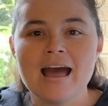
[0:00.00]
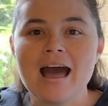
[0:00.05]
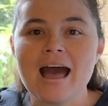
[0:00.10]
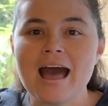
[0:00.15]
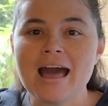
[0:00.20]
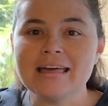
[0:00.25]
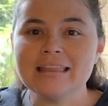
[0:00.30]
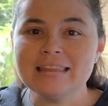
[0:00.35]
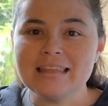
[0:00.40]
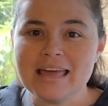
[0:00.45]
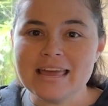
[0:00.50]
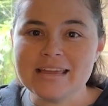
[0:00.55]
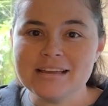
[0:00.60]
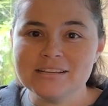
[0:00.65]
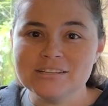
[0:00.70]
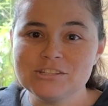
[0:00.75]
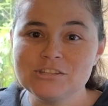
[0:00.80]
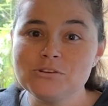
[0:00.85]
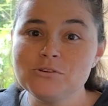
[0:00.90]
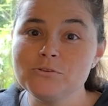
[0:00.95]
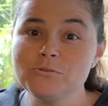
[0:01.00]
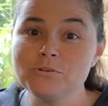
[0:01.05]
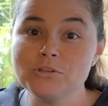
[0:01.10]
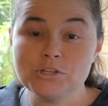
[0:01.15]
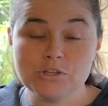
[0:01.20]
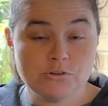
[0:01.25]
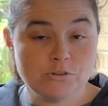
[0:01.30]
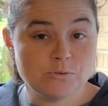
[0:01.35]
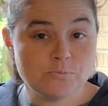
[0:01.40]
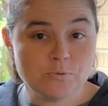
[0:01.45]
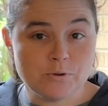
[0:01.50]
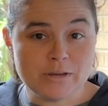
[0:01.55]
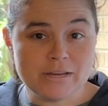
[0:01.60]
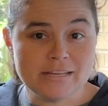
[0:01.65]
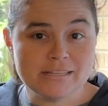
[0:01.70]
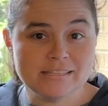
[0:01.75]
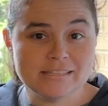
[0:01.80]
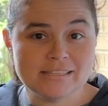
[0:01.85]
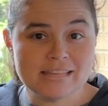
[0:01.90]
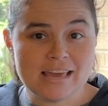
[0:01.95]
I like to choose
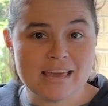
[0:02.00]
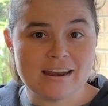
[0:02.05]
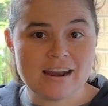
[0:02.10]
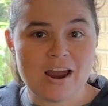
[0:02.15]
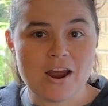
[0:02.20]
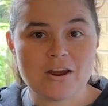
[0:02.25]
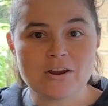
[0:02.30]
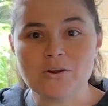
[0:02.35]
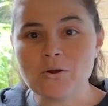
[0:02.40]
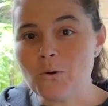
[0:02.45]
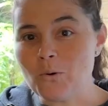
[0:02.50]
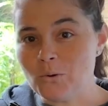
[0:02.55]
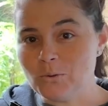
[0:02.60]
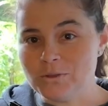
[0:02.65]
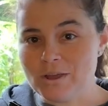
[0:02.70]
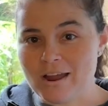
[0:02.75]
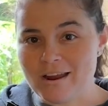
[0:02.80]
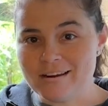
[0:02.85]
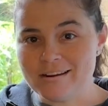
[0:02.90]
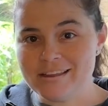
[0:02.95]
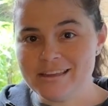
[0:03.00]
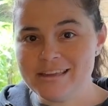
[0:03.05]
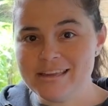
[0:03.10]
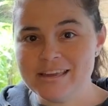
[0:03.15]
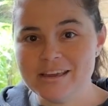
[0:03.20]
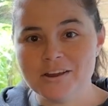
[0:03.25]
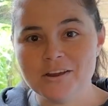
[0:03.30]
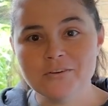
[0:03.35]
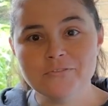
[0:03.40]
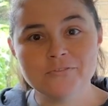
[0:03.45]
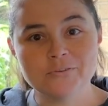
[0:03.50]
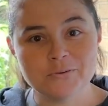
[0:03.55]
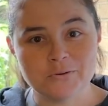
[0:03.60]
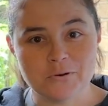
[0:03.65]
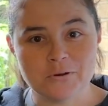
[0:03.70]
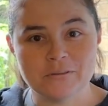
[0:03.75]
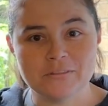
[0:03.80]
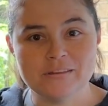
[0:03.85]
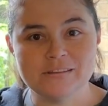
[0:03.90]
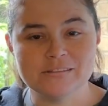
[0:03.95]
breeds that are cold hardy here for
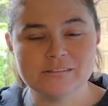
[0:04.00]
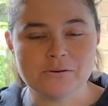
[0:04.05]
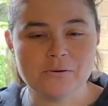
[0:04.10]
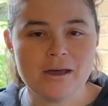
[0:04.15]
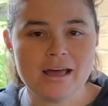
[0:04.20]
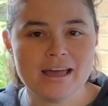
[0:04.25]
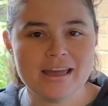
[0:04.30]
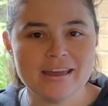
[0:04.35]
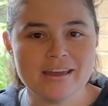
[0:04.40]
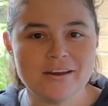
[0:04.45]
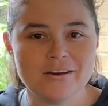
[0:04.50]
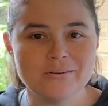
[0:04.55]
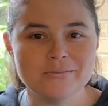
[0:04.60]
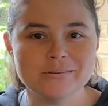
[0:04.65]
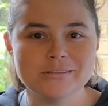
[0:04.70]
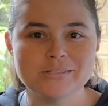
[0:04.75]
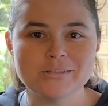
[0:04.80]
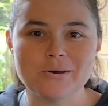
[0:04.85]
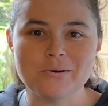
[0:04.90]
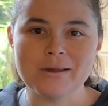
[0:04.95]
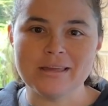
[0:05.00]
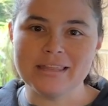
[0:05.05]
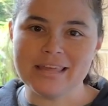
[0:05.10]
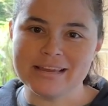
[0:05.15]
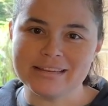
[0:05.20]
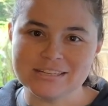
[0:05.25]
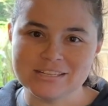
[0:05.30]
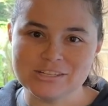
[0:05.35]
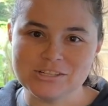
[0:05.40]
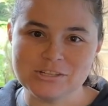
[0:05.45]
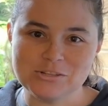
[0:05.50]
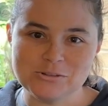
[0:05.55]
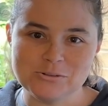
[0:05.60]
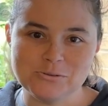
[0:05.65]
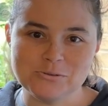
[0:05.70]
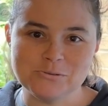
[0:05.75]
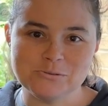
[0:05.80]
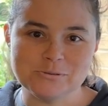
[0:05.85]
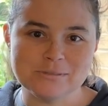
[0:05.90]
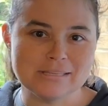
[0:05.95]
Northeast Ohio. So I like to
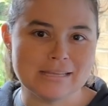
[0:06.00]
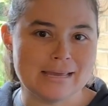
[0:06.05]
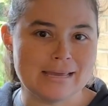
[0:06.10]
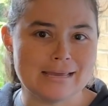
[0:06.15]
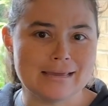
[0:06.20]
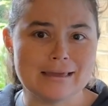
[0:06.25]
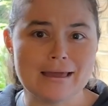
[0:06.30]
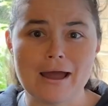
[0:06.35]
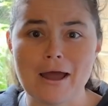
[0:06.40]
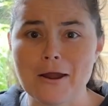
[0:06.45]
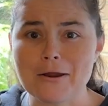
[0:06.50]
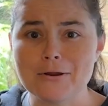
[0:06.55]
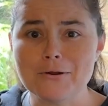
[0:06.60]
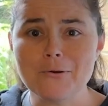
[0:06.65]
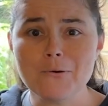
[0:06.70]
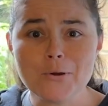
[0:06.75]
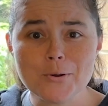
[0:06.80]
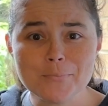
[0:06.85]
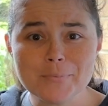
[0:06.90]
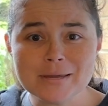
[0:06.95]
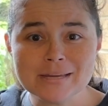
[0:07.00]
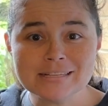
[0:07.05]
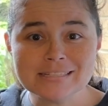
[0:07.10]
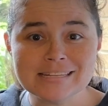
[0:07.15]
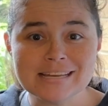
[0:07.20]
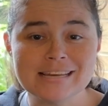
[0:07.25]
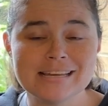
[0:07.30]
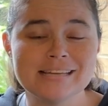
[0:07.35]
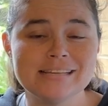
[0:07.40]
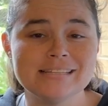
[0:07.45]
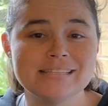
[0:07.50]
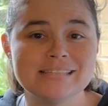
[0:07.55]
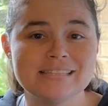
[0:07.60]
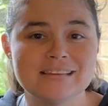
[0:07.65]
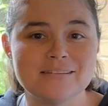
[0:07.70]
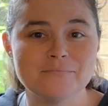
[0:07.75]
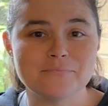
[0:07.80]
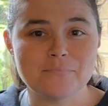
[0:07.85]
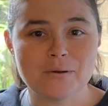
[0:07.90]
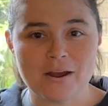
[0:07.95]
choose like our Orpingtons
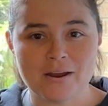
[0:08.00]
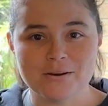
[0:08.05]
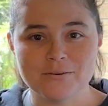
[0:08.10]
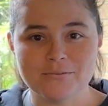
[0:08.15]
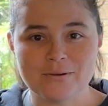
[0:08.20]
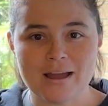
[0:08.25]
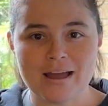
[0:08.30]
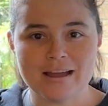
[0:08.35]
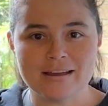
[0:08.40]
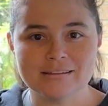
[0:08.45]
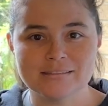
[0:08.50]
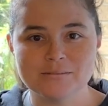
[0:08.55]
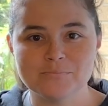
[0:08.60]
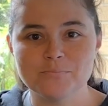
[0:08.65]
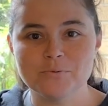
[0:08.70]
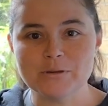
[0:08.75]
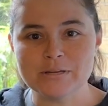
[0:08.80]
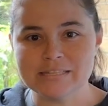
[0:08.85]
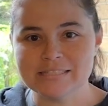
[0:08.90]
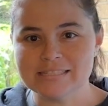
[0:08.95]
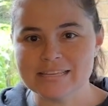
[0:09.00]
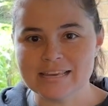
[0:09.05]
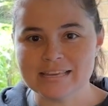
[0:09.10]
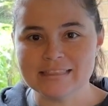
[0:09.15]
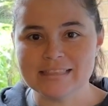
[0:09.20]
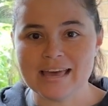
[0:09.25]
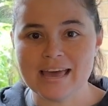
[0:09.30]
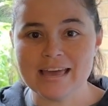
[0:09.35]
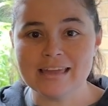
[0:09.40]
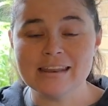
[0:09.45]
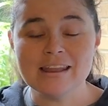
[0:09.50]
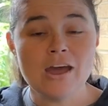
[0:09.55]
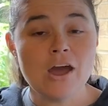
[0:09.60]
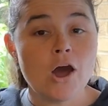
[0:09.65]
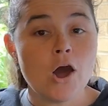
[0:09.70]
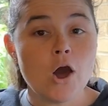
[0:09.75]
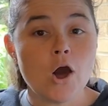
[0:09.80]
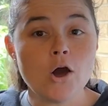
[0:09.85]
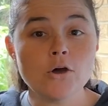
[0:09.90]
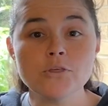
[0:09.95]
and Barred Rocks, breeds like that.
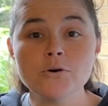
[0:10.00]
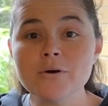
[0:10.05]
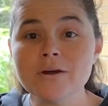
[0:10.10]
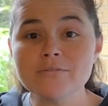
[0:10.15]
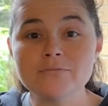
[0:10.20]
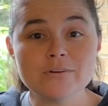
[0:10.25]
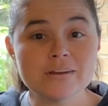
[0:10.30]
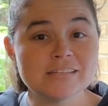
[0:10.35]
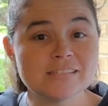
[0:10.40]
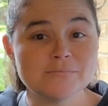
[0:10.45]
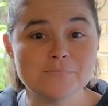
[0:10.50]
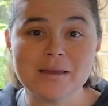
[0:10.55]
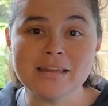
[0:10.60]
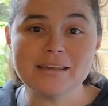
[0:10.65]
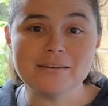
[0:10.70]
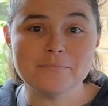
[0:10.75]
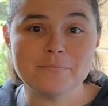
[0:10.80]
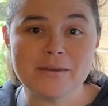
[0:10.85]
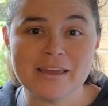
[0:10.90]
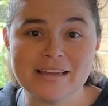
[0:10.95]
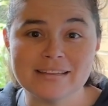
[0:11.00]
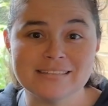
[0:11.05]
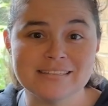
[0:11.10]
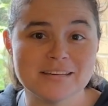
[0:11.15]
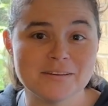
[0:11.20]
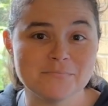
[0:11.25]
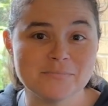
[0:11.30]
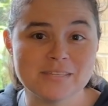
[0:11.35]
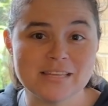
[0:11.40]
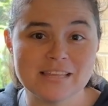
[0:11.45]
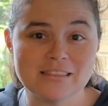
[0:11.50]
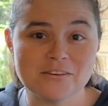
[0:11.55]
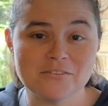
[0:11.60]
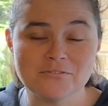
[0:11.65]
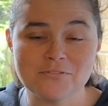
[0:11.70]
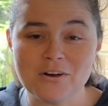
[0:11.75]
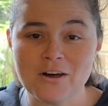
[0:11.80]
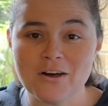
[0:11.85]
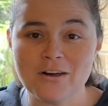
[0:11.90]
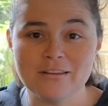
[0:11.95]
Although I've raised many Bantams in the
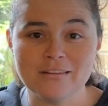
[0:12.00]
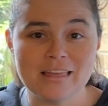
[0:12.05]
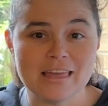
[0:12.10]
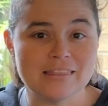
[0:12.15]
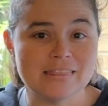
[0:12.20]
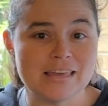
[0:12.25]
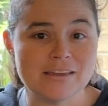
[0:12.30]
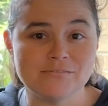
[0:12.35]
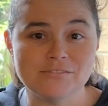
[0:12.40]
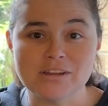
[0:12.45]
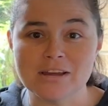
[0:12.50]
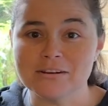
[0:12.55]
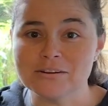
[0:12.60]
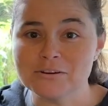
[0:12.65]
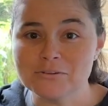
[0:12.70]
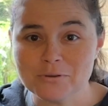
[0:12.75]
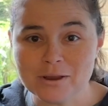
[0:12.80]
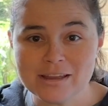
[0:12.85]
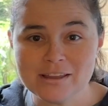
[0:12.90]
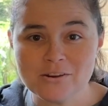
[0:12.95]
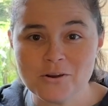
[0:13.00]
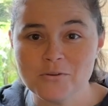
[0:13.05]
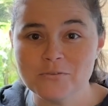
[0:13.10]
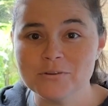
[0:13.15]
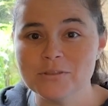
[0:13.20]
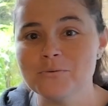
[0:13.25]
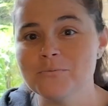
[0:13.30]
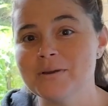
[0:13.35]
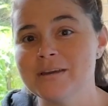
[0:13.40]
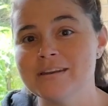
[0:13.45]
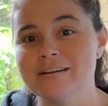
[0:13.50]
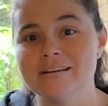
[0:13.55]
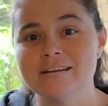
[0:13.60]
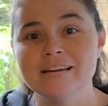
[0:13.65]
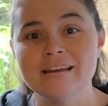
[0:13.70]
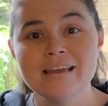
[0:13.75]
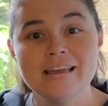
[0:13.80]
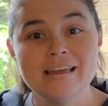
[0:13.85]
fall and they've done great over the winter